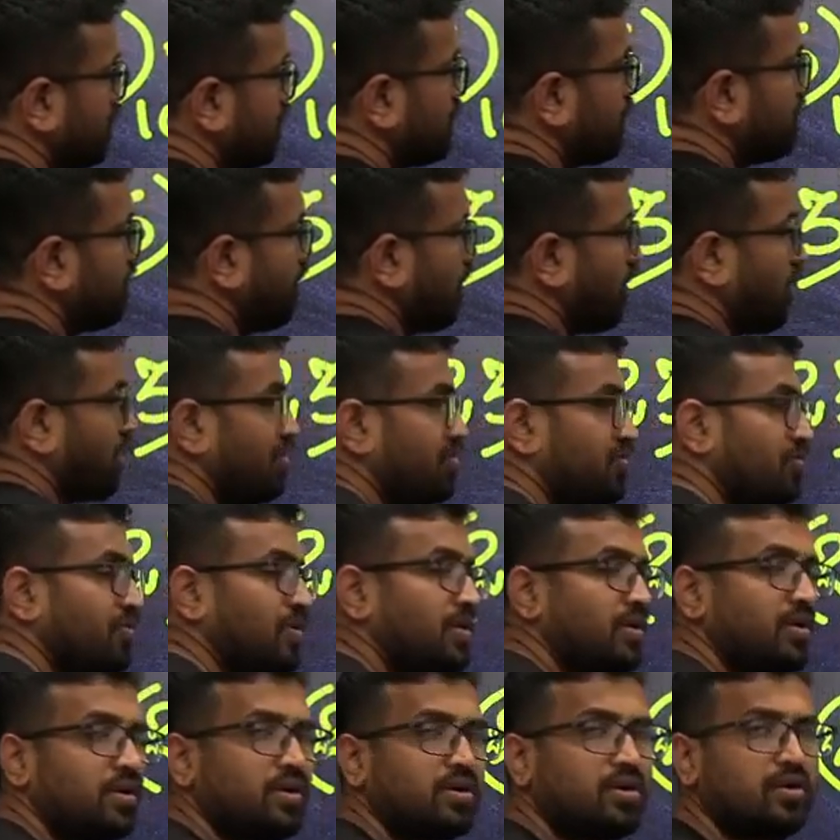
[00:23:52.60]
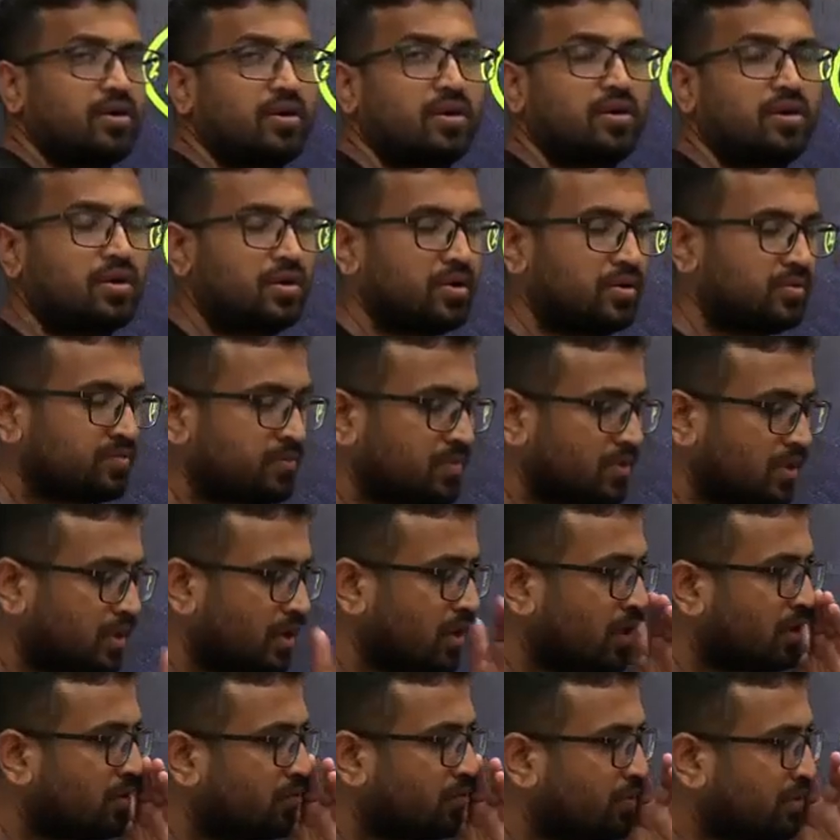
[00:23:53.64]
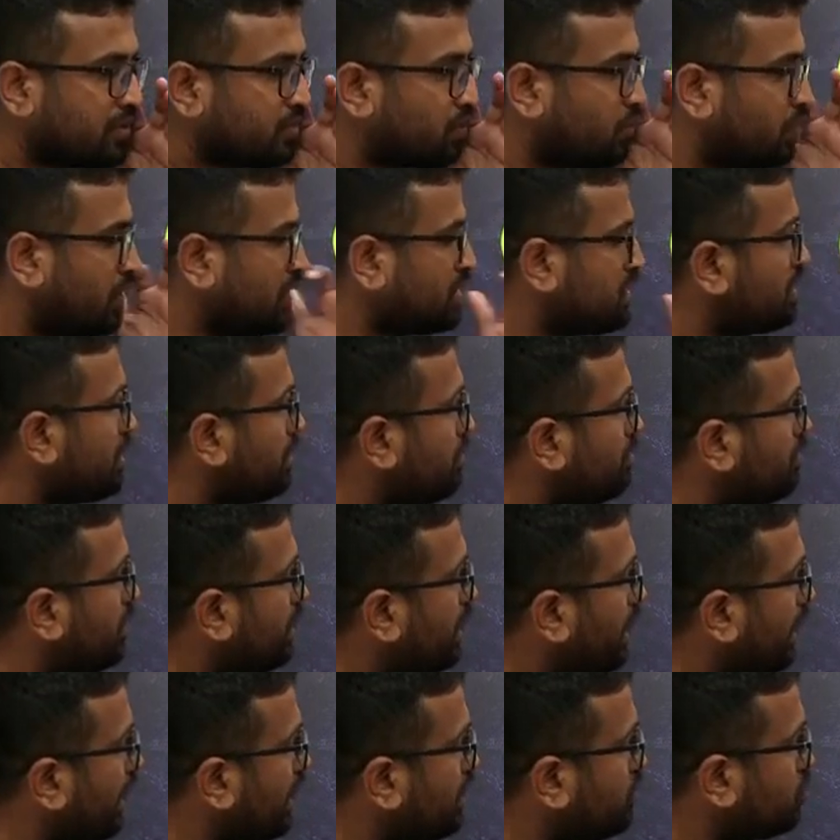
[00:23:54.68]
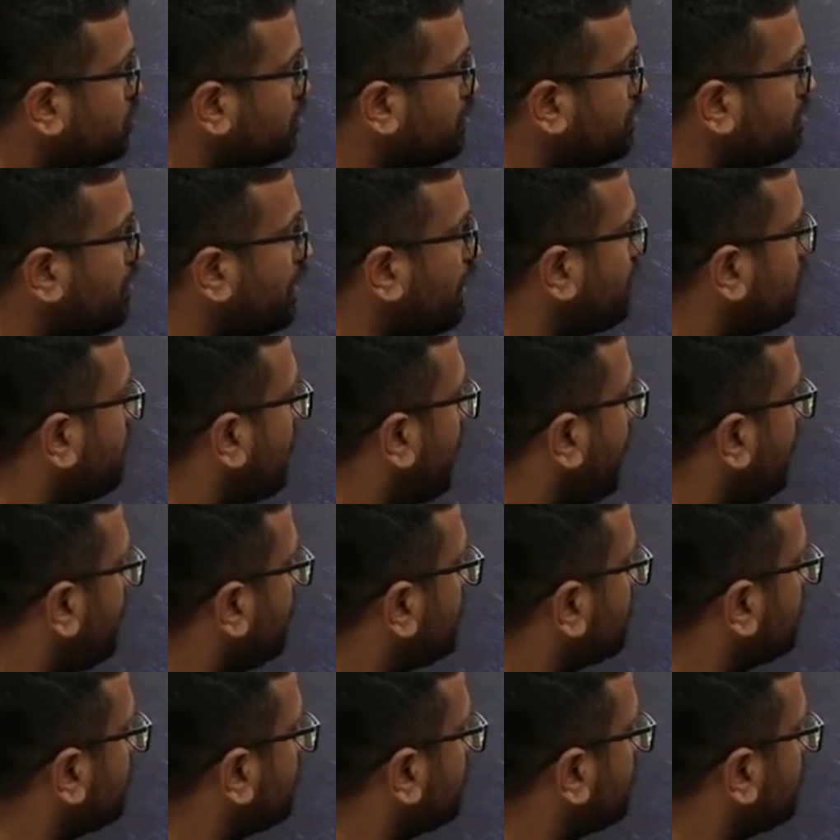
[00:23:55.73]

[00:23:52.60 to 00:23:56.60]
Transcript: to the power of 1. With which number 8 should be multiplied